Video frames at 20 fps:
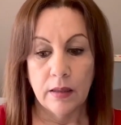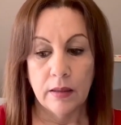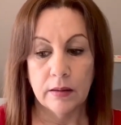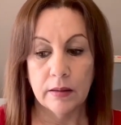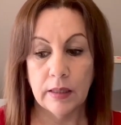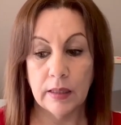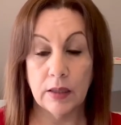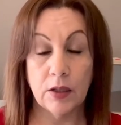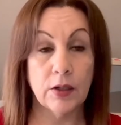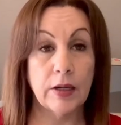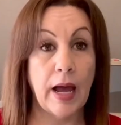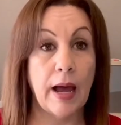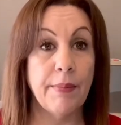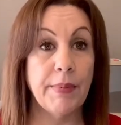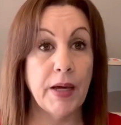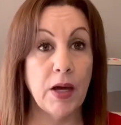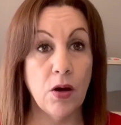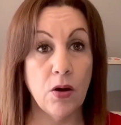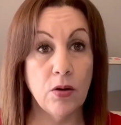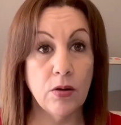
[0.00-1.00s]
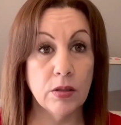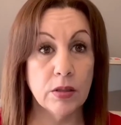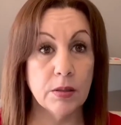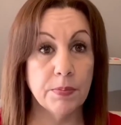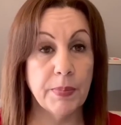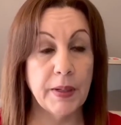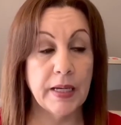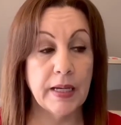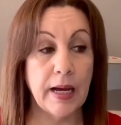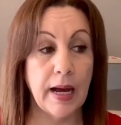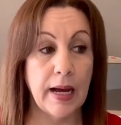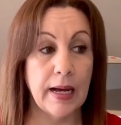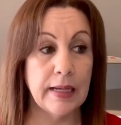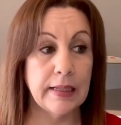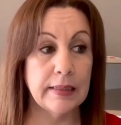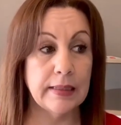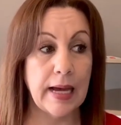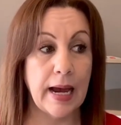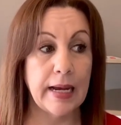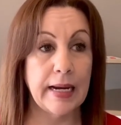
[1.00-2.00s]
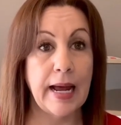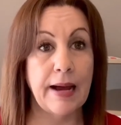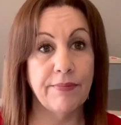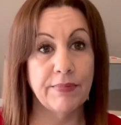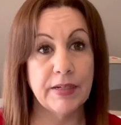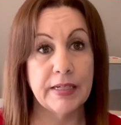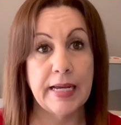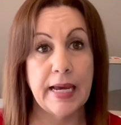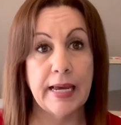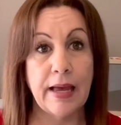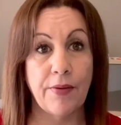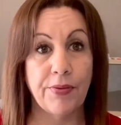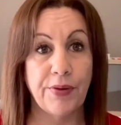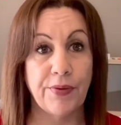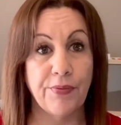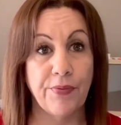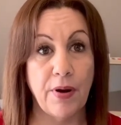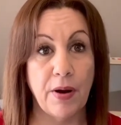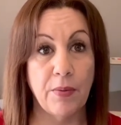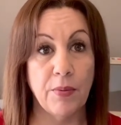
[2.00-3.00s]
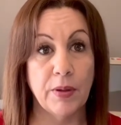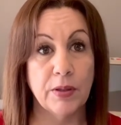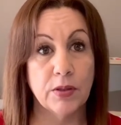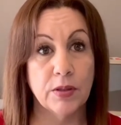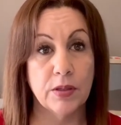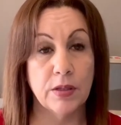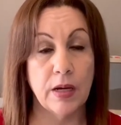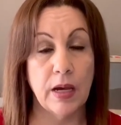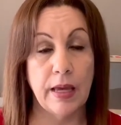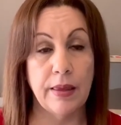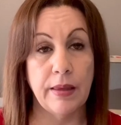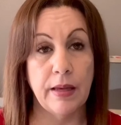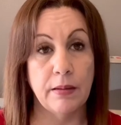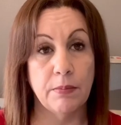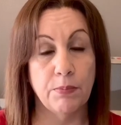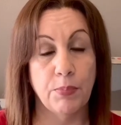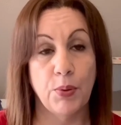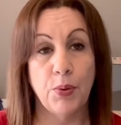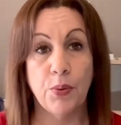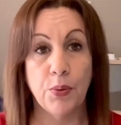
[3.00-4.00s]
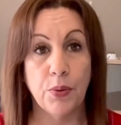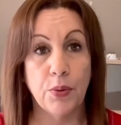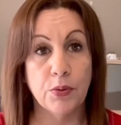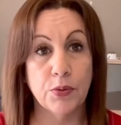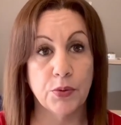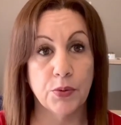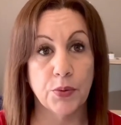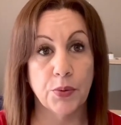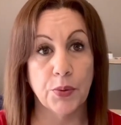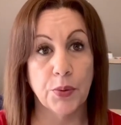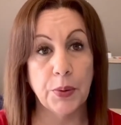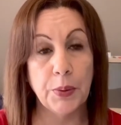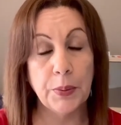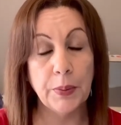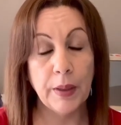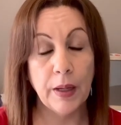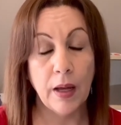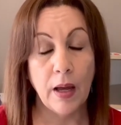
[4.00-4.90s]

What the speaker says: little cubby holes because I'd have to take out the front ones and then pull those through.